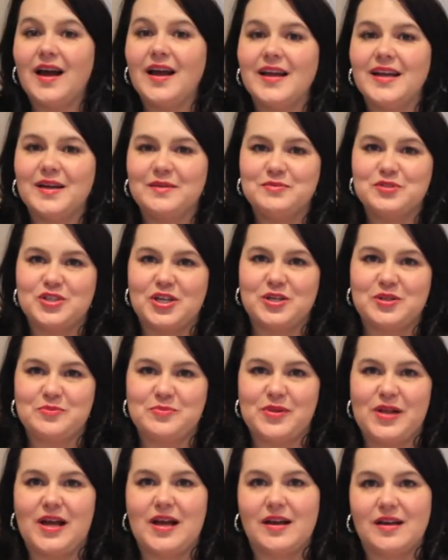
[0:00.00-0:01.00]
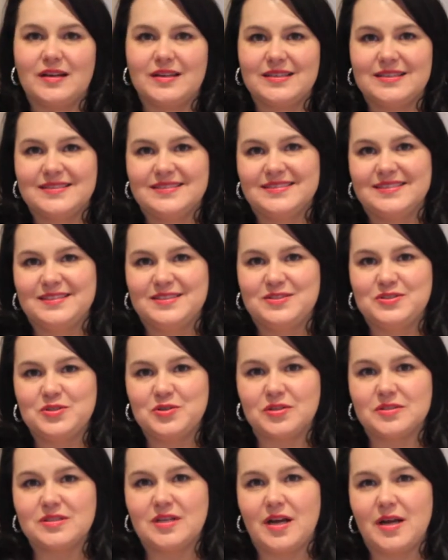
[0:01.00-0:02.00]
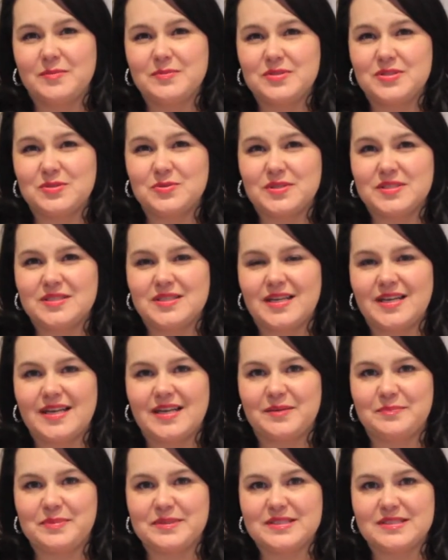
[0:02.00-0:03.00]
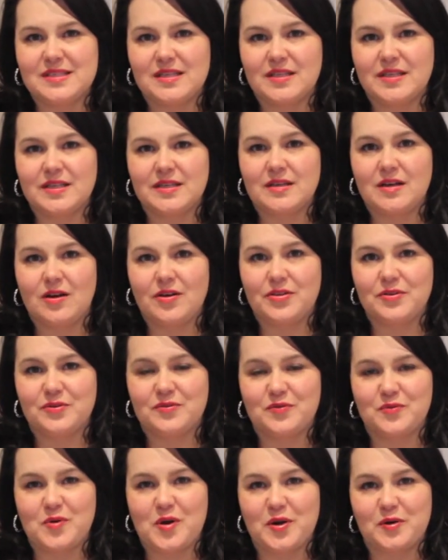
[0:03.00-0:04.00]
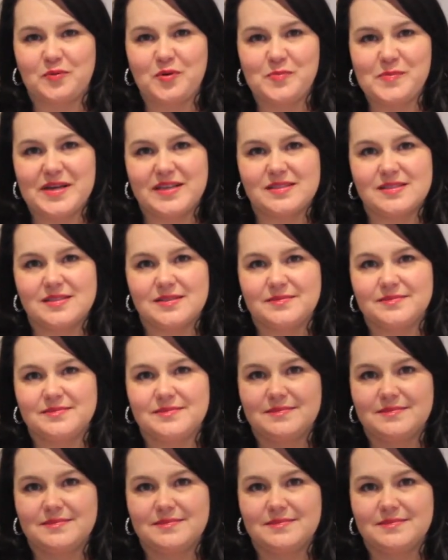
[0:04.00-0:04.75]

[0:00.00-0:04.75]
Hi, I'm Shayla Black, New York Times USA Today best-selling author of erotic romance.